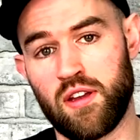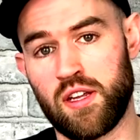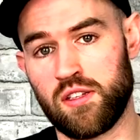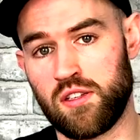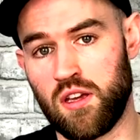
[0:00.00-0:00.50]

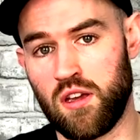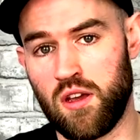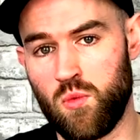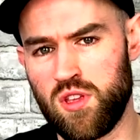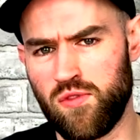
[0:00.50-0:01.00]
And
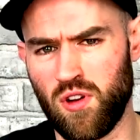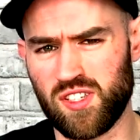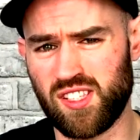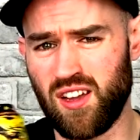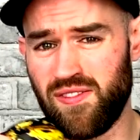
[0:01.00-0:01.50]
when you've got
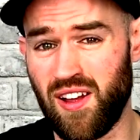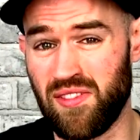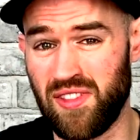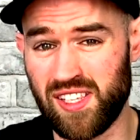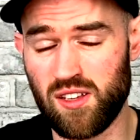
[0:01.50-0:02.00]
stuff
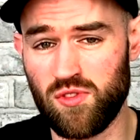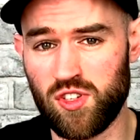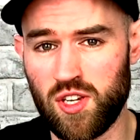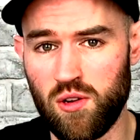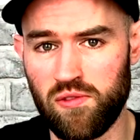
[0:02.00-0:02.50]
like this on the
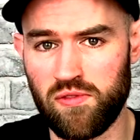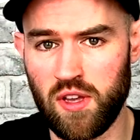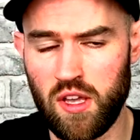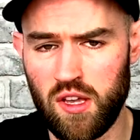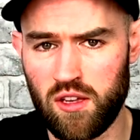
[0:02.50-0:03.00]
shelf
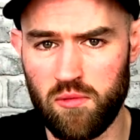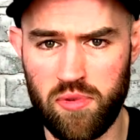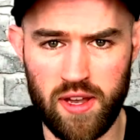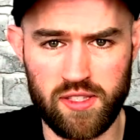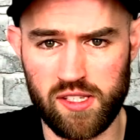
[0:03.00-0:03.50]

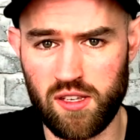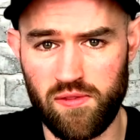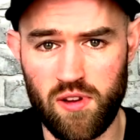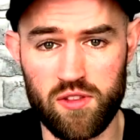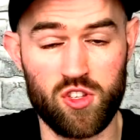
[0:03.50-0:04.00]
compared to
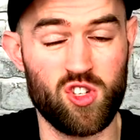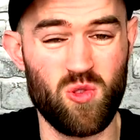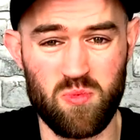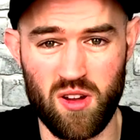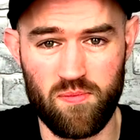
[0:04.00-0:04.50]
stuff like the
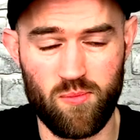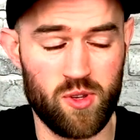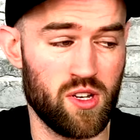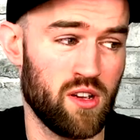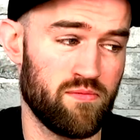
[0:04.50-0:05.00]
Juper,
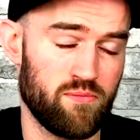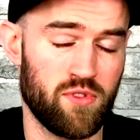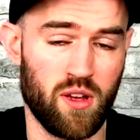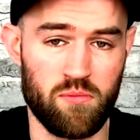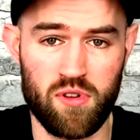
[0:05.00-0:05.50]
which I've
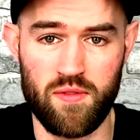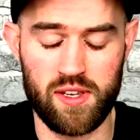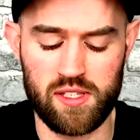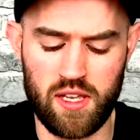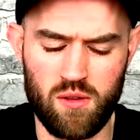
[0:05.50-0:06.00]
done
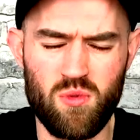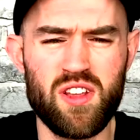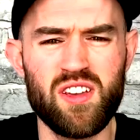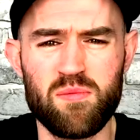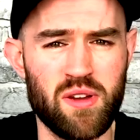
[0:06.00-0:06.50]
previously, what are
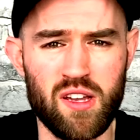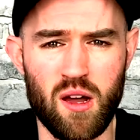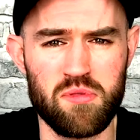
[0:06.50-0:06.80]
you going to pick up?